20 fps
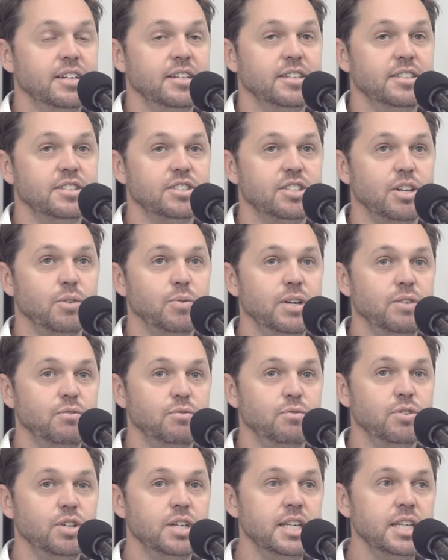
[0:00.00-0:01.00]
So we
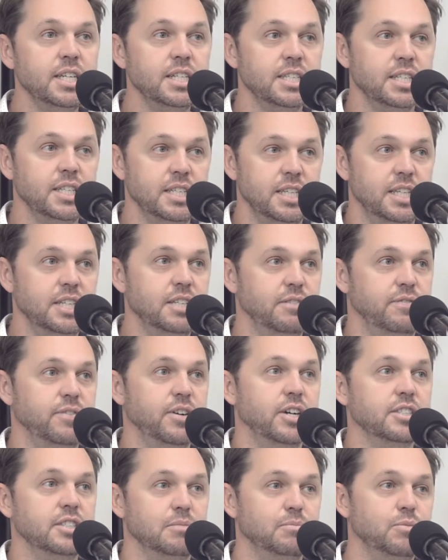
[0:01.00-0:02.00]
really need to
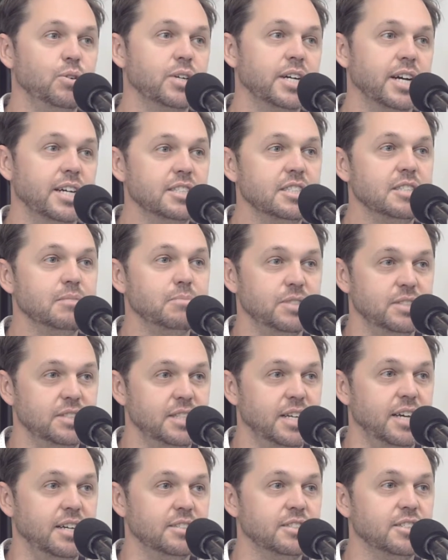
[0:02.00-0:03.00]
find some more customers
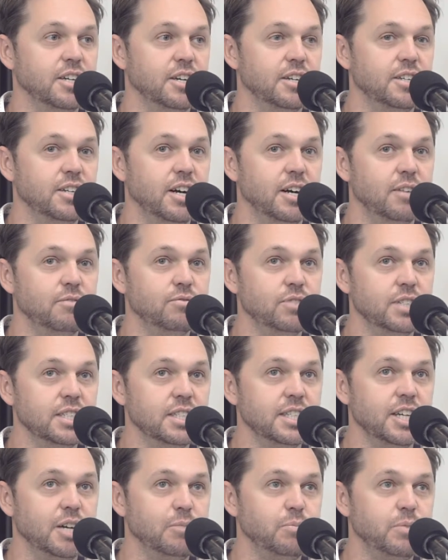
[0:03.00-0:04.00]
now. So I
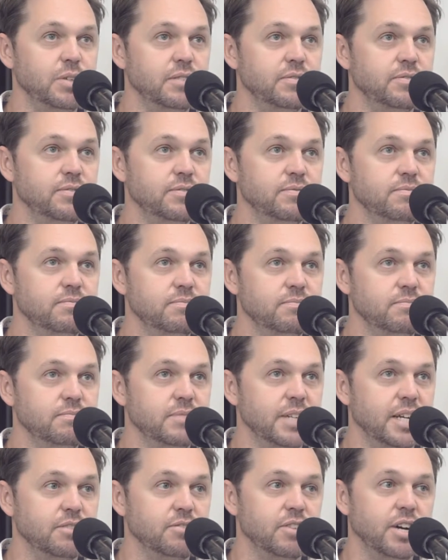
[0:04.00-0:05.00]
really hope we've
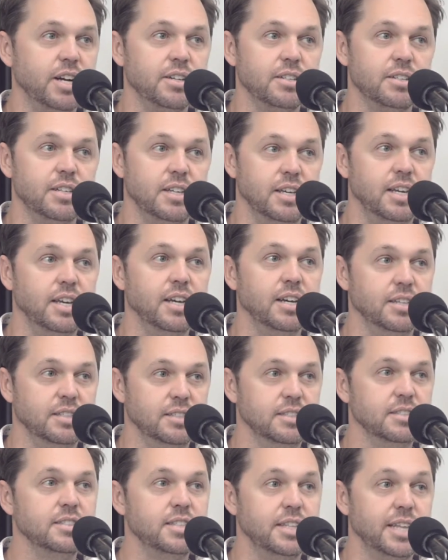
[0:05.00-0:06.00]
done the right thing here.
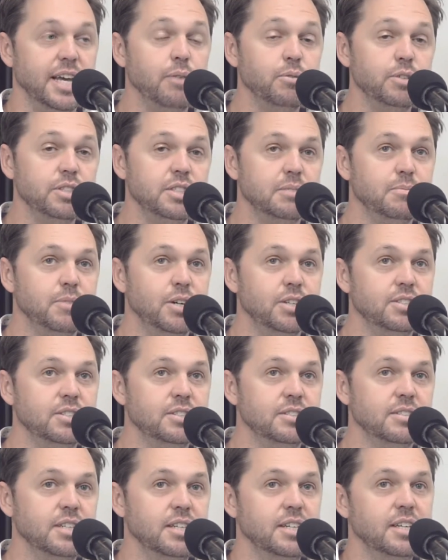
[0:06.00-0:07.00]
So and that was the most,
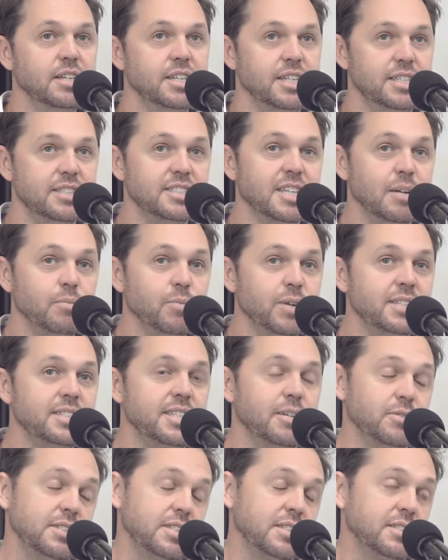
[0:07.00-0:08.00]
in some ways,
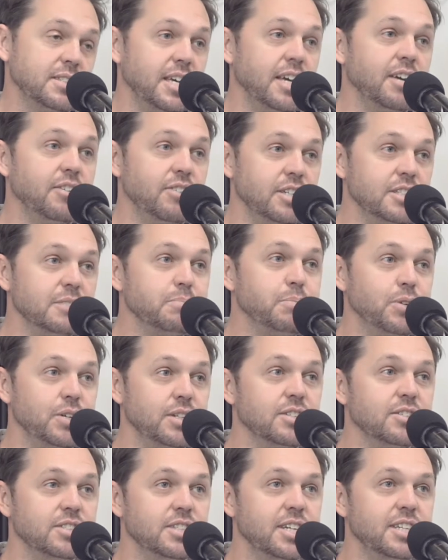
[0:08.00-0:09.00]
that was the scariest
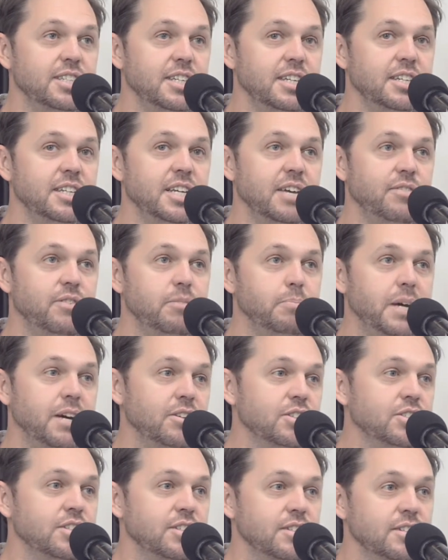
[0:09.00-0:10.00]
point, because I didn't have a
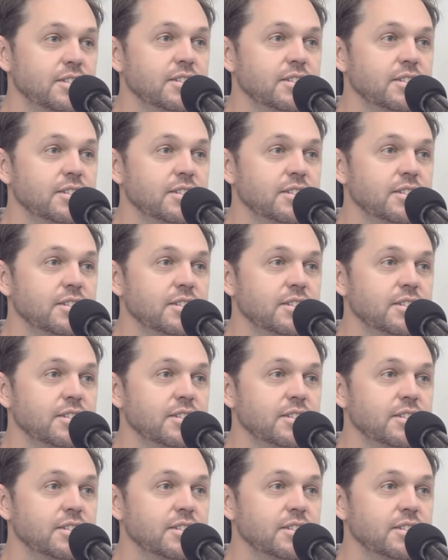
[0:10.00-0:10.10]
parachute.